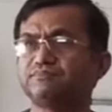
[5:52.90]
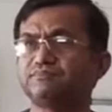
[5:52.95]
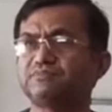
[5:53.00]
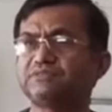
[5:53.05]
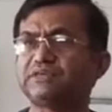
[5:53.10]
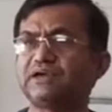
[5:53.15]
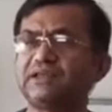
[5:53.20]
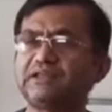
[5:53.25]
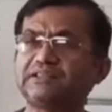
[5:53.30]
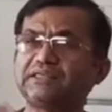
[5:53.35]

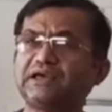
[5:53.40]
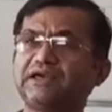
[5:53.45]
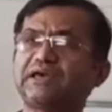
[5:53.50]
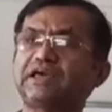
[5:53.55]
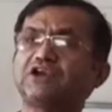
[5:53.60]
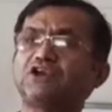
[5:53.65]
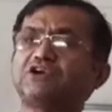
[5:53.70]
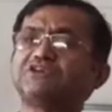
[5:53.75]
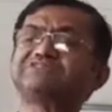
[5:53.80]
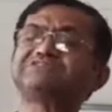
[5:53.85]
then they
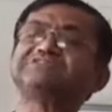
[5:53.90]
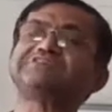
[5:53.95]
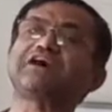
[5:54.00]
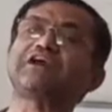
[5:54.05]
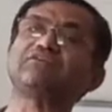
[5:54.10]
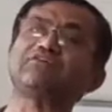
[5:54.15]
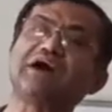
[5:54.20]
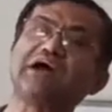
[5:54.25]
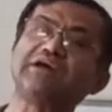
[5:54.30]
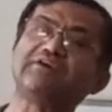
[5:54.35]
cannot
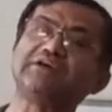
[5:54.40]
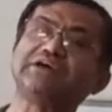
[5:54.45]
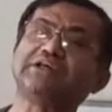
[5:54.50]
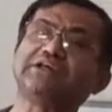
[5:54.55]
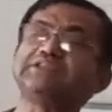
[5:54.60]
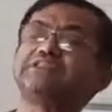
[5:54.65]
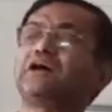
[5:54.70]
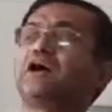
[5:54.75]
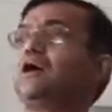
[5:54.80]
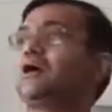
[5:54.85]
survive
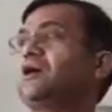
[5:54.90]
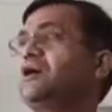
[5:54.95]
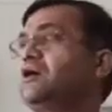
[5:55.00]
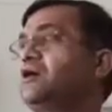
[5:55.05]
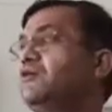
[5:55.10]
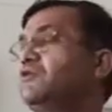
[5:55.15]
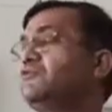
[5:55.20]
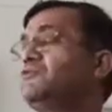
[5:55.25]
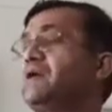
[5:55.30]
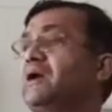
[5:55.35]
in the
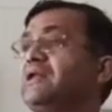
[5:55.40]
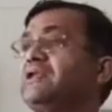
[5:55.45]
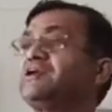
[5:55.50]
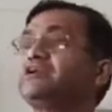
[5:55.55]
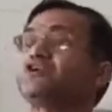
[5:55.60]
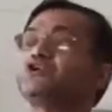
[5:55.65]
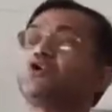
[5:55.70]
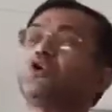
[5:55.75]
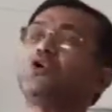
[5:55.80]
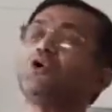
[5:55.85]

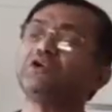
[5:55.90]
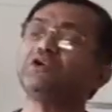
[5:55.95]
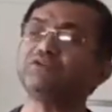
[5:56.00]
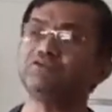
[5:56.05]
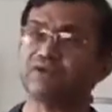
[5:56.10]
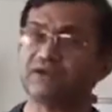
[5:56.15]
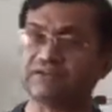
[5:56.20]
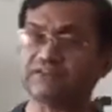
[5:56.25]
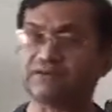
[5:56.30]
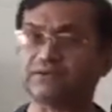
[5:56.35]
very cold
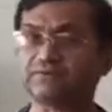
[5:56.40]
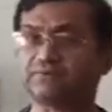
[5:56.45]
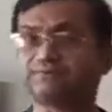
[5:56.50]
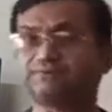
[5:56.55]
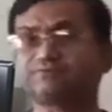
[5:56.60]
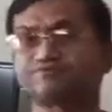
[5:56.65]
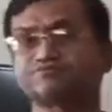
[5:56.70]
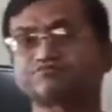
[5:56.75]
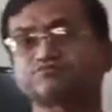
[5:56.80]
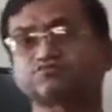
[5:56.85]
weather.
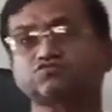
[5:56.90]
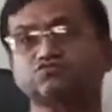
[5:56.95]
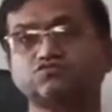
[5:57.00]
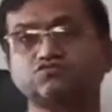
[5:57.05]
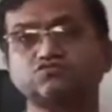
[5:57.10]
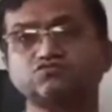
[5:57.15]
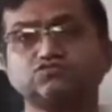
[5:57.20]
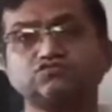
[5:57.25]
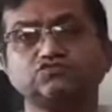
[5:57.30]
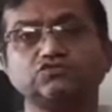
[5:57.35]

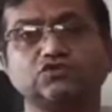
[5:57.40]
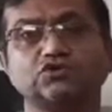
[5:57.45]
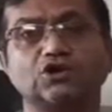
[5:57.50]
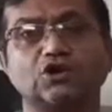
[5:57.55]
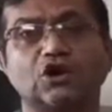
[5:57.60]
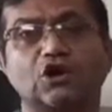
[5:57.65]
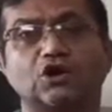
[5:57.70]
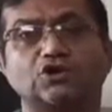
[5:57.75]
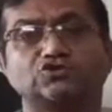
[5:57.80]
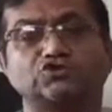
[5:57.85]

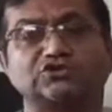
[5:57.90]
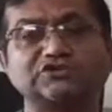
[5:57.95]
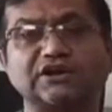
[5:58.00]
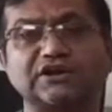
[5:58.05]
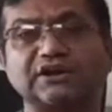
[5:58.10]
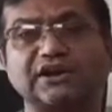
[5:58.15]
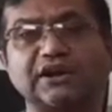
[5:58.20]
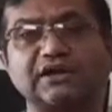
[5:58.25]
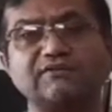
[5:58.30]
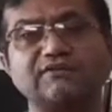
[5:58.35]
So
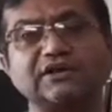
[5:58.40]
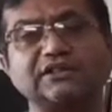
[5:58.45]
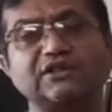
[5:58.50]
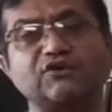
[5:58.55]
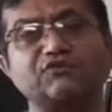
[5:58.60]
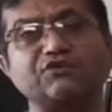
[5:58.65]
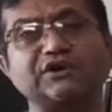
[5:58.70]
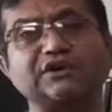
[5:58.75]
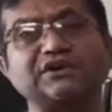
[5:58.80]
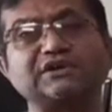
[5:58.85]
generally when the
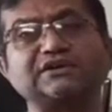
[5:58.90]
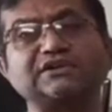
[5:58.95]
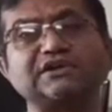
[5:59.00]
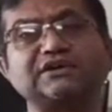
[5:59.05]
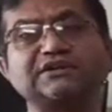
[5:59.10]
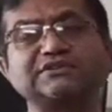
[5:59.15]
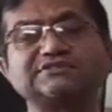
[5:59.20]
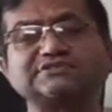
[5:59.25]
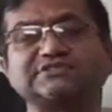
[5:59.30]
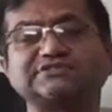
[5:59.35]

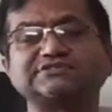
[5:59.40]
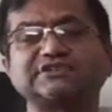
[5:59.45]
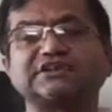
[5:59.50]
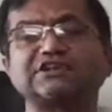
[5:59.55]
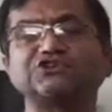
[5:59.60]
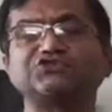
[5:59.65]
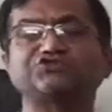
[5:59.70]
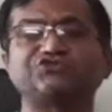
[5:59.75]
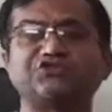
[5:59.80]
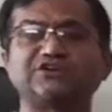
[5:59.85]
winter season
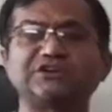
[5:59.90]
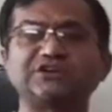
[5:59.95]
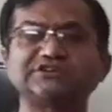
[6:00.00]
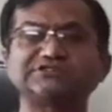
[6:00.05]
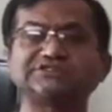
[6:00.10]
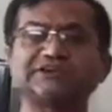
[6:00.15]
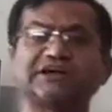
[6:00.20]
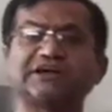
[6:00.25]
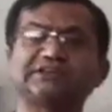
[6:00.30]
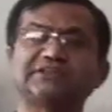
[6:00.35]
is
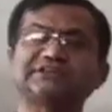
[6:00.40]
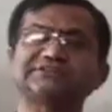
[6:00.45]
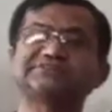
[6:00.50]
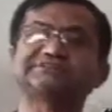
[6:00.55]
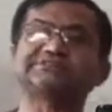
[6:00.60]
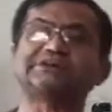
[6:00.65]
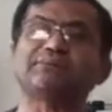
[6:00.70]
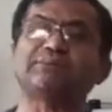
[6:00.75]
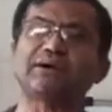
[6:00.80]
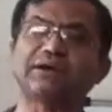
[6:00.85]
finished and the
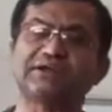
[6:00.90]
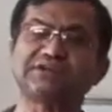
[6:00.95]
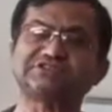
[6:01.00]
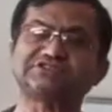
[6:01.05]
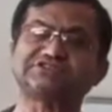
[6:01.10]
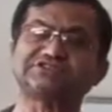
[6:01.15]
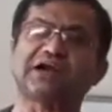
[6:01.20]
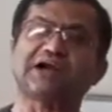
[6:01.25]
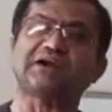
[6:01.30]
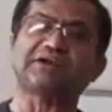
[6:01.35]
summer is
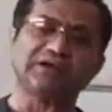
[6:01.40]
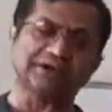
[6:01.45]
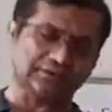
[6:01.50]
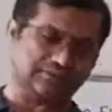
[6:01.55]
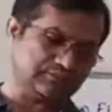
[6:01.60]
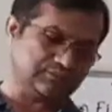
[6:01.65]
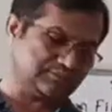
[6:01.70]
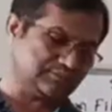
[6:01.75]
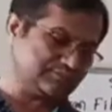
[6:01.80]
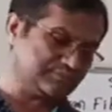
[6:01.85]

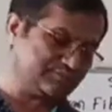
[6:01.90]
starting,